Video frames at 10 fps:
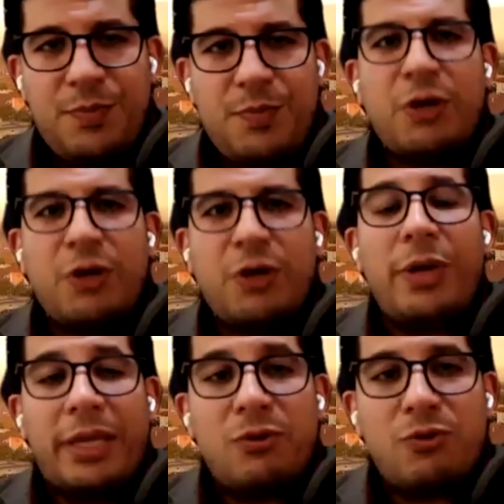growing
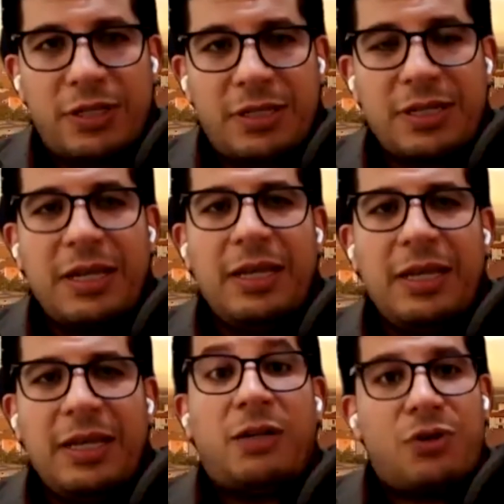interest
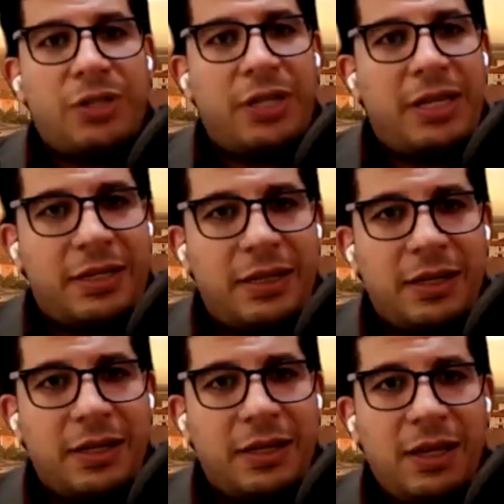and understanding
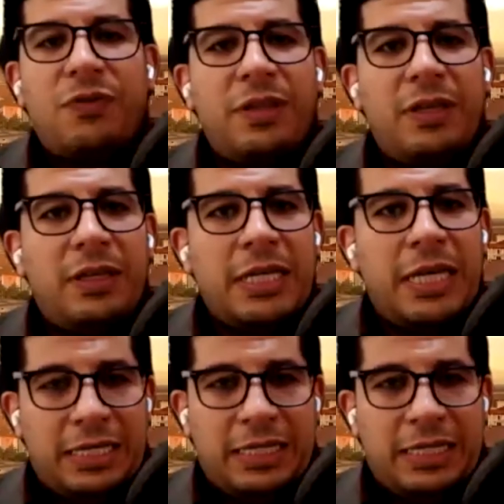of the